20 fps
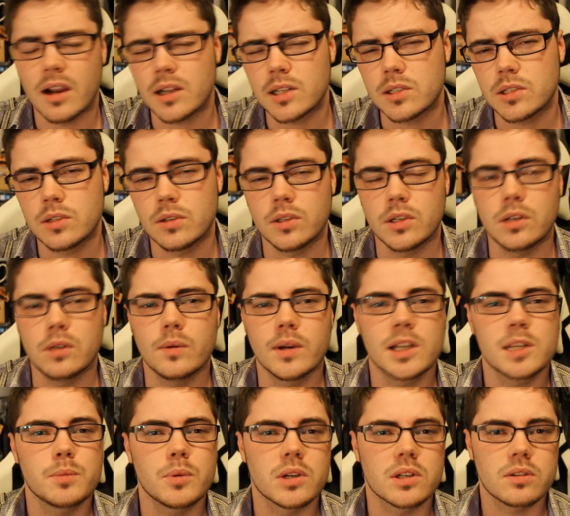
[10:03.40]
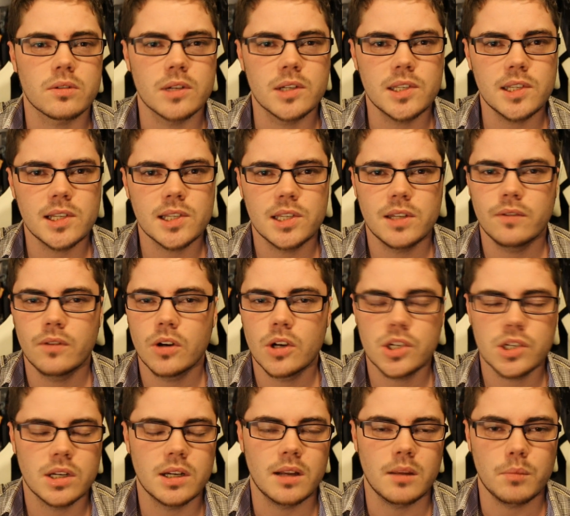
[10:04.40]
character to the new Xbox 360
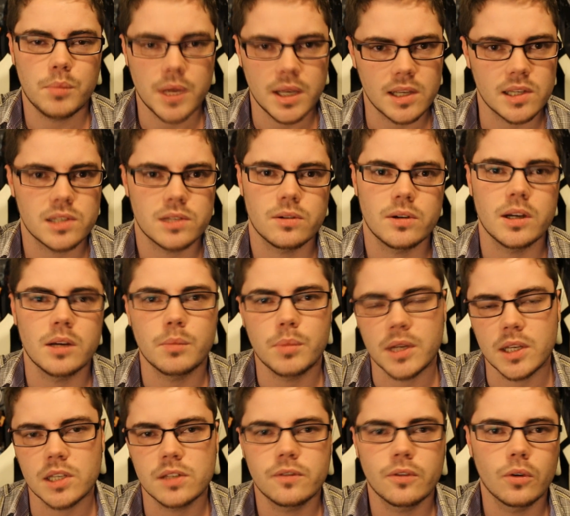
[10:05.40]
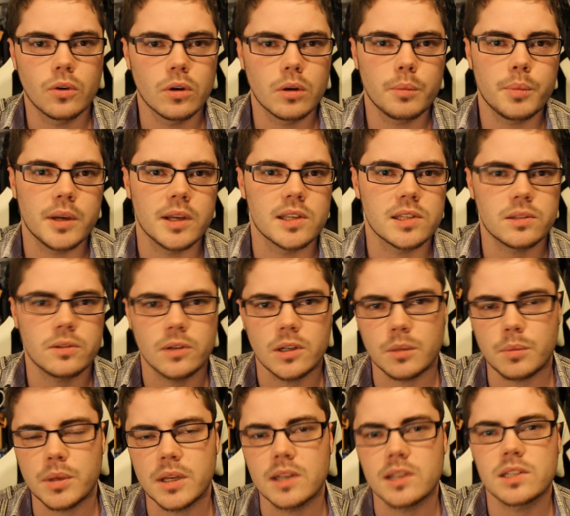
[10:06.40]
version, and PS3 to PS4 or PS3
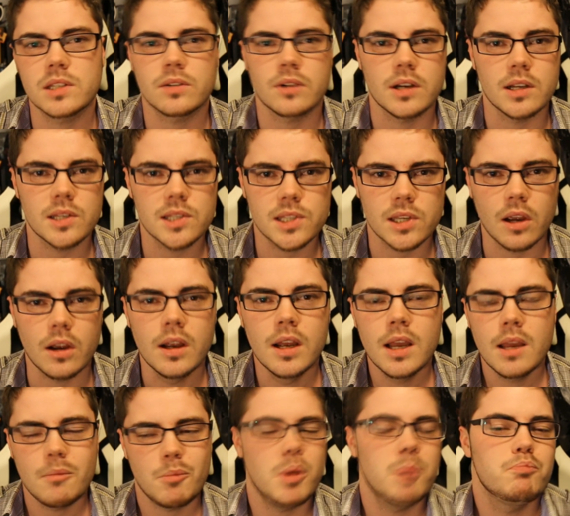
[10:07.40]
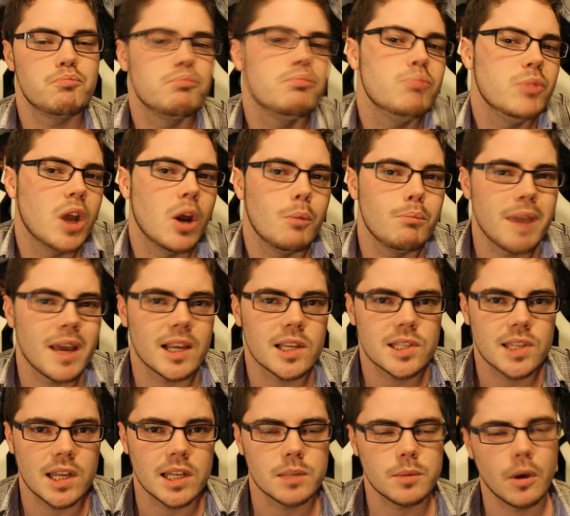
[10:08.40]
to PS3. So, but
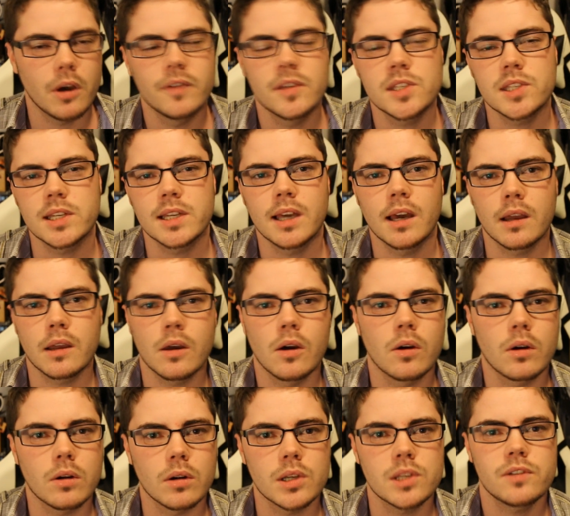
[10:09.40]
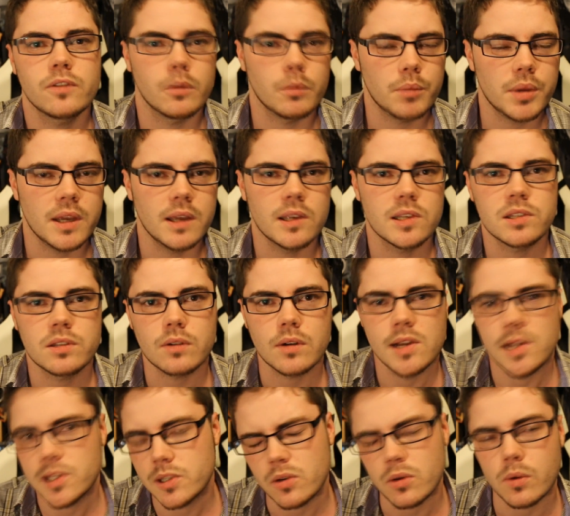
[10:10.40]
makes sense. Obviously can't go across from
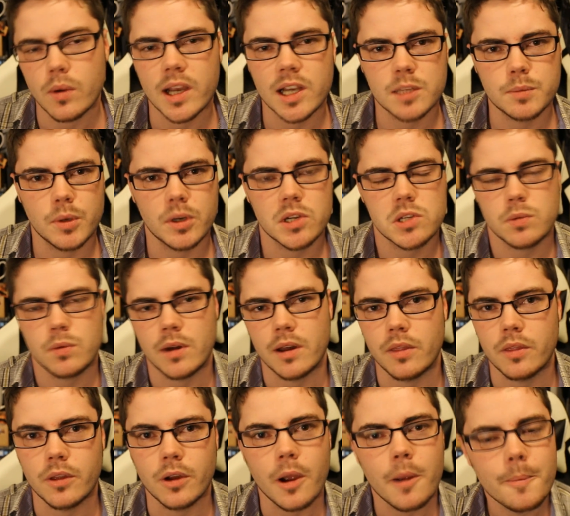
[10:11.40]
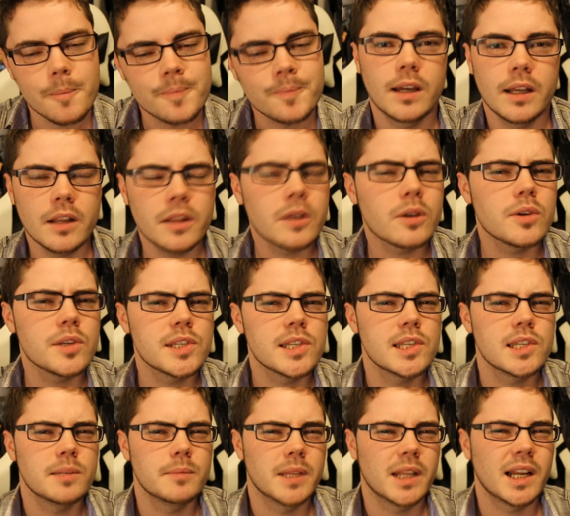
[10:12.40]
PS3 to Xbox One though. Another cool
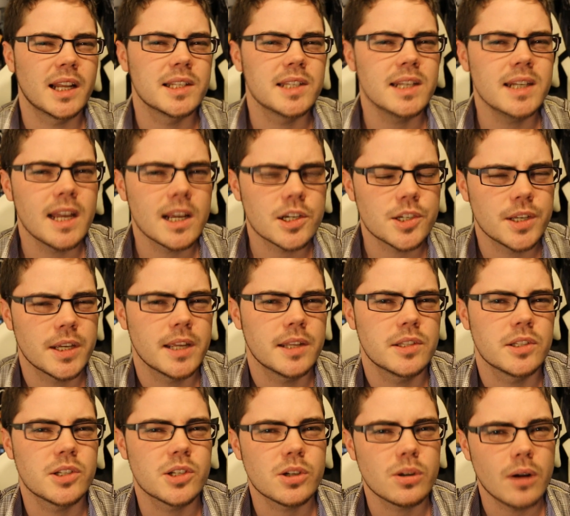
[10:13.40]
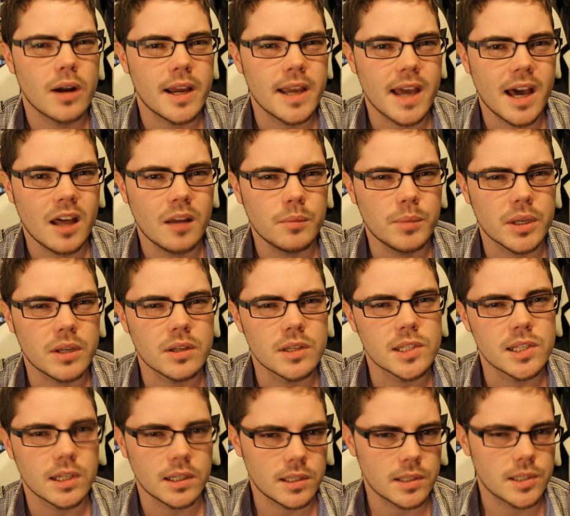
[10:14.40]
system that I didn't actually get to try out
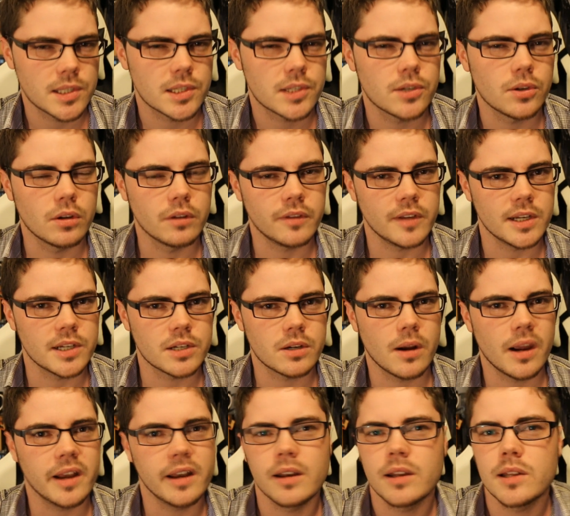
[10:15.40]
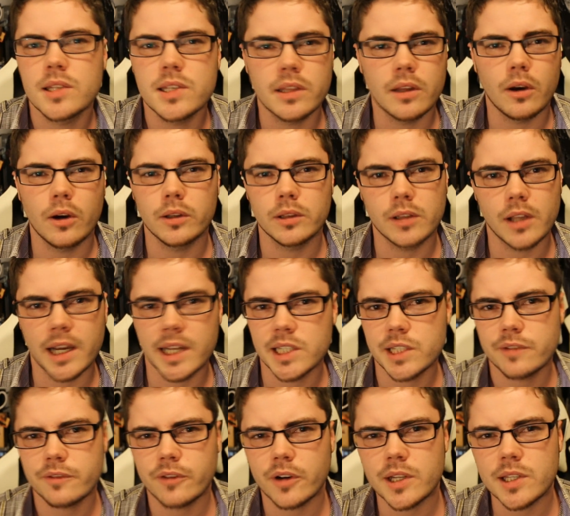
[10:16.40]
because it's sort of integrated into the
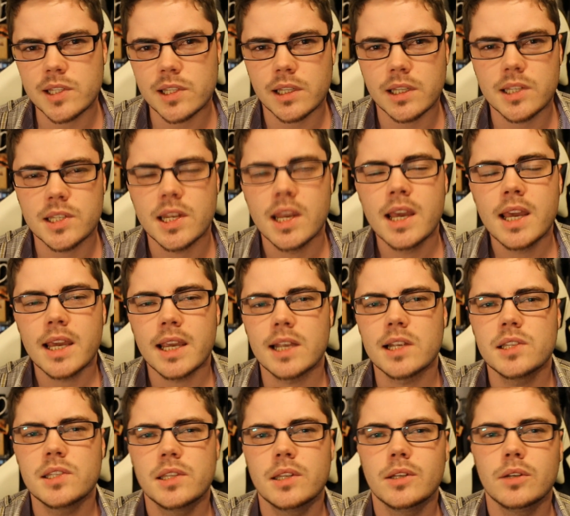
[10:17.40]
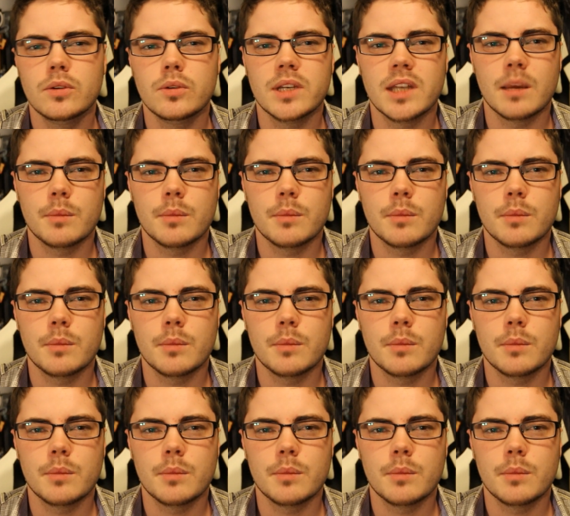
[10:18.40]
online's friends list is the new